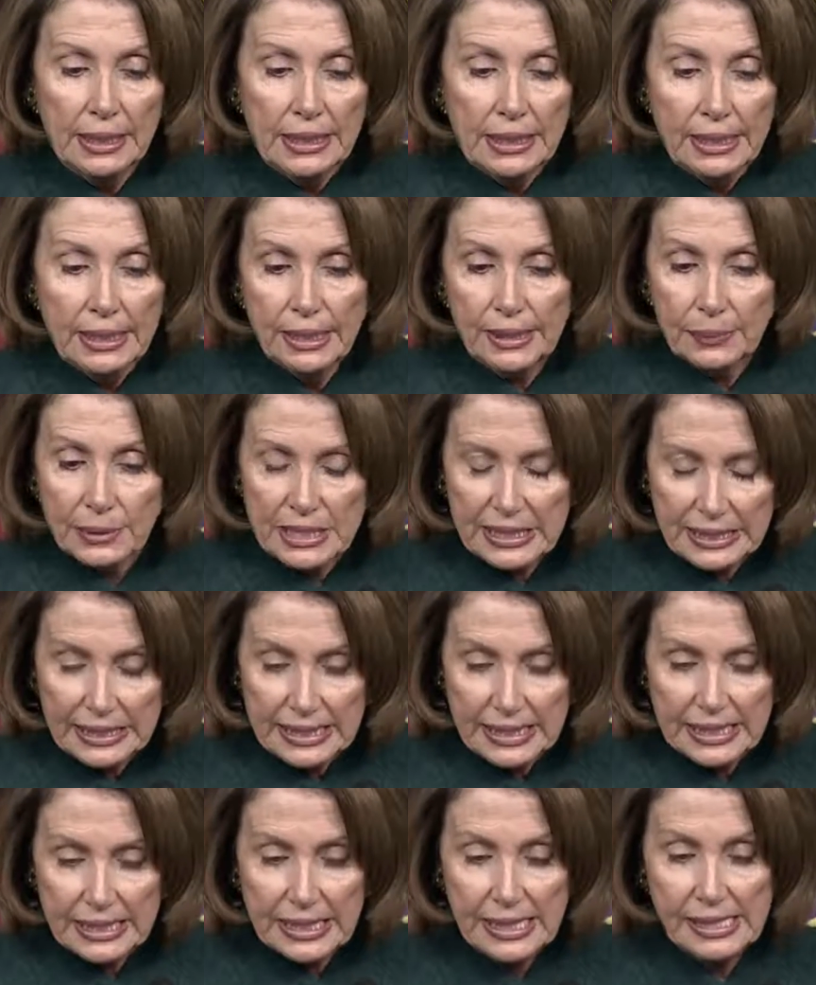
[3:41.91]
he
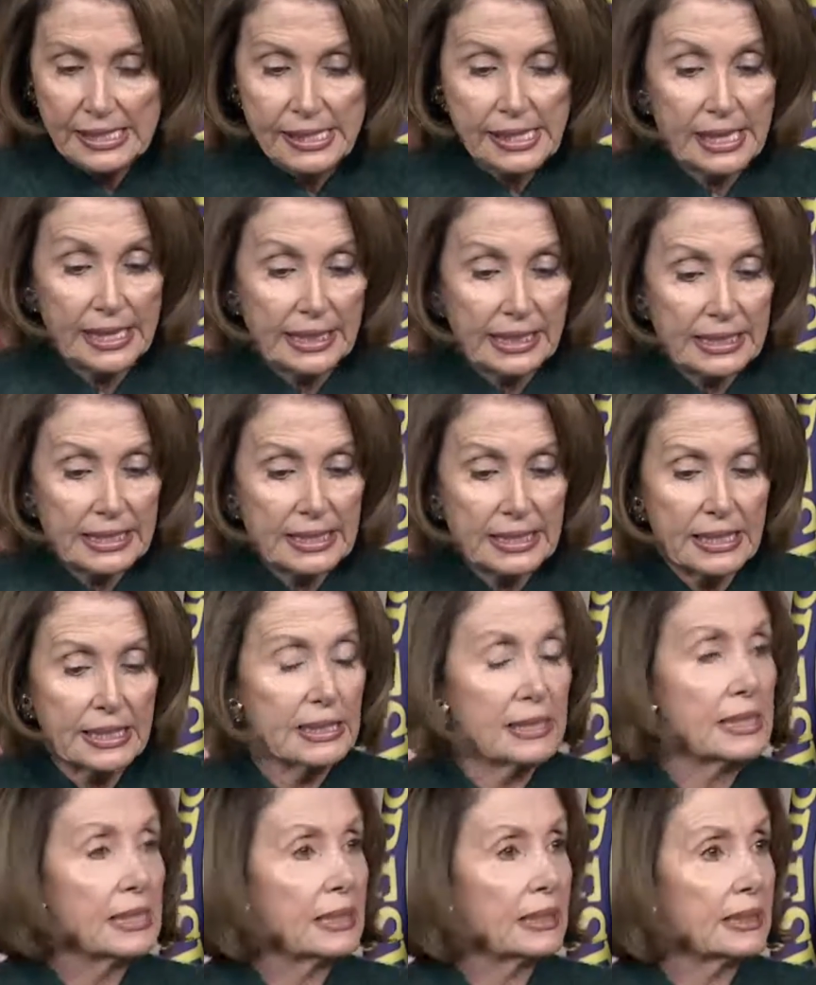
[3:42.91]

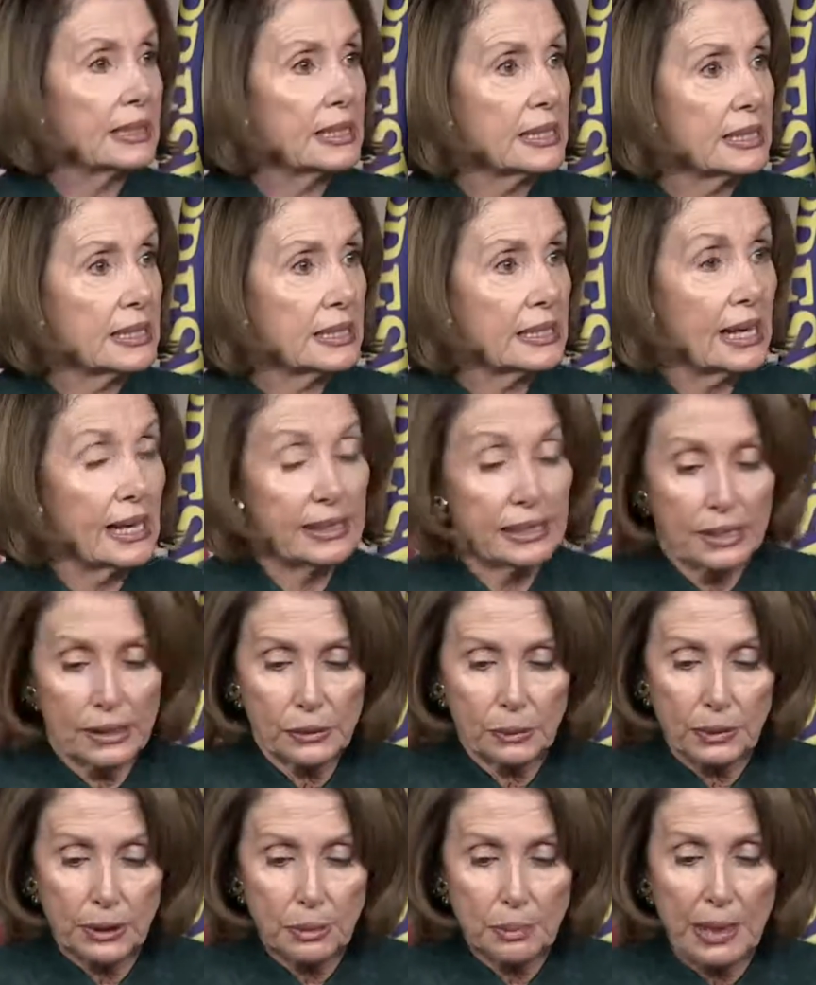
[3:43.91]
consistently sided
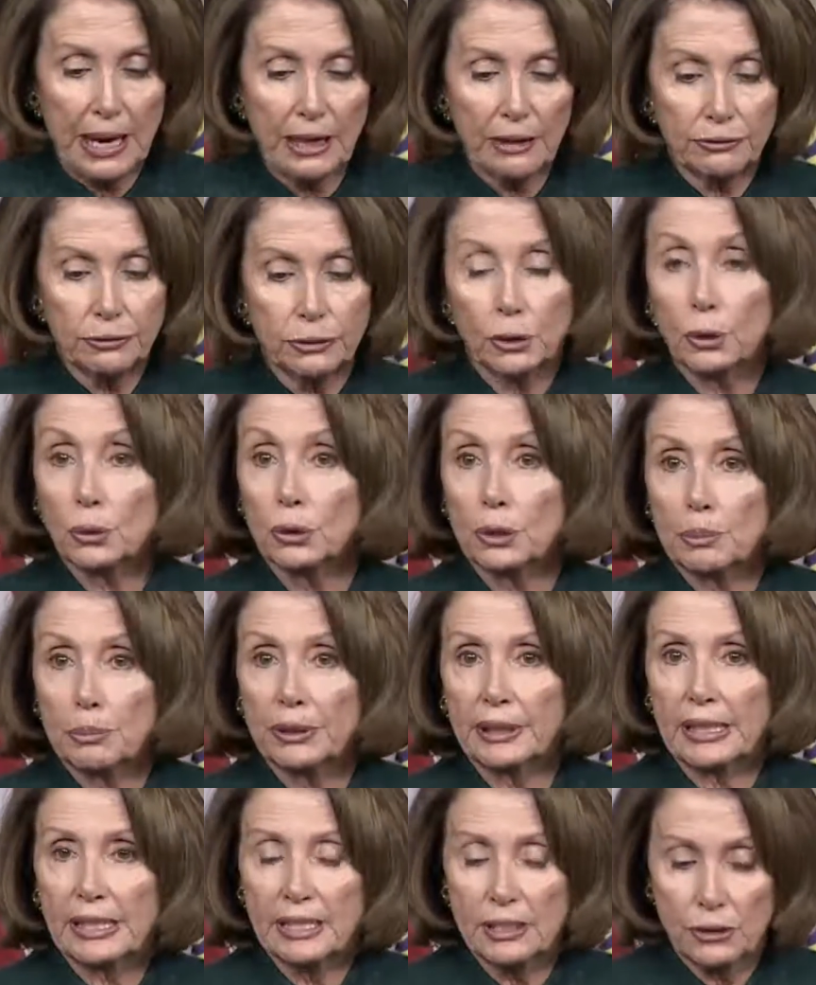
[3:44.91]
with powerful
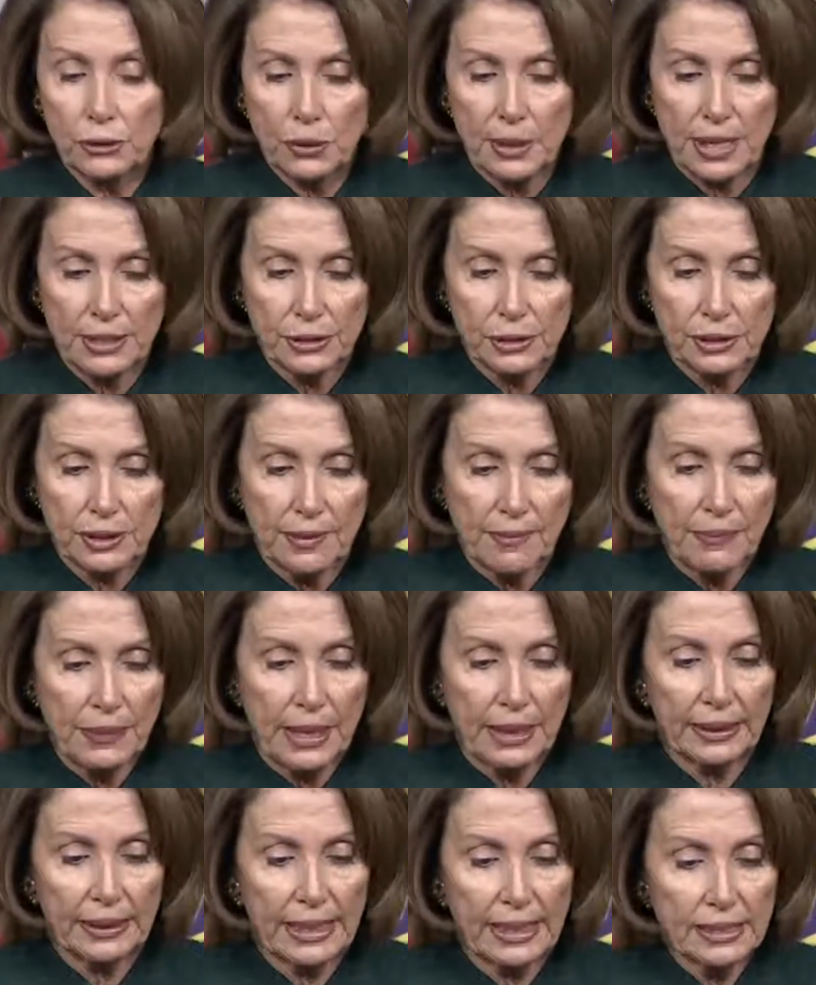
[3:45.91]
corporate interest
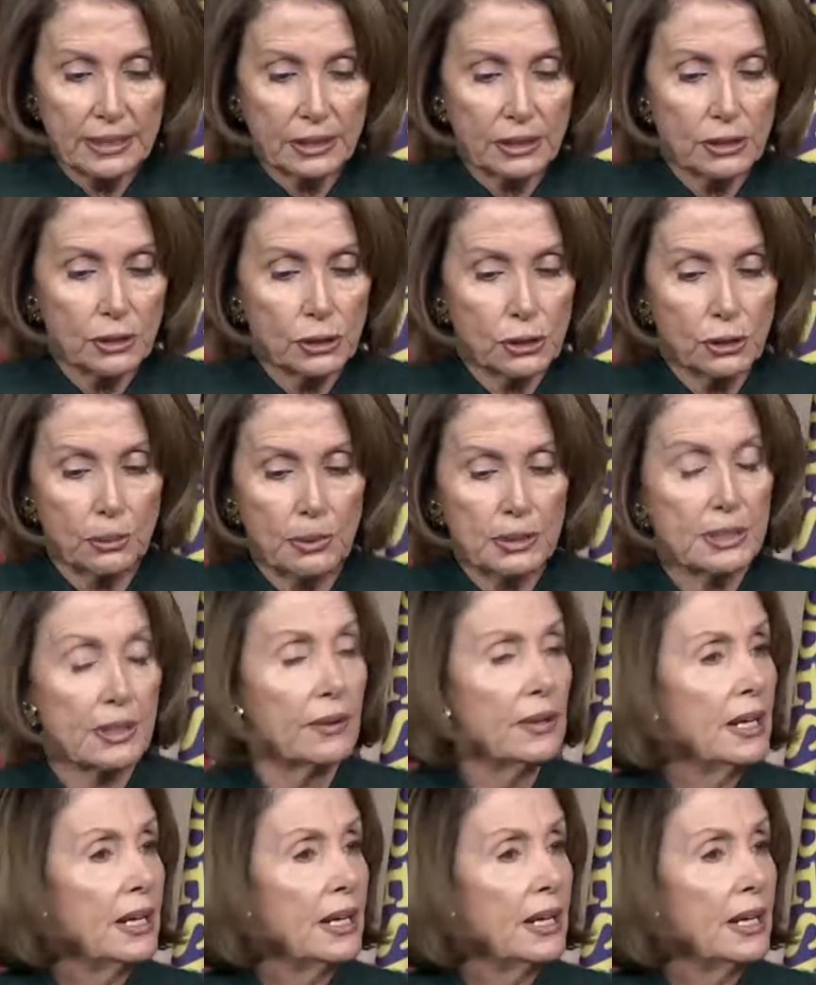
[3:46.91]
against consumers.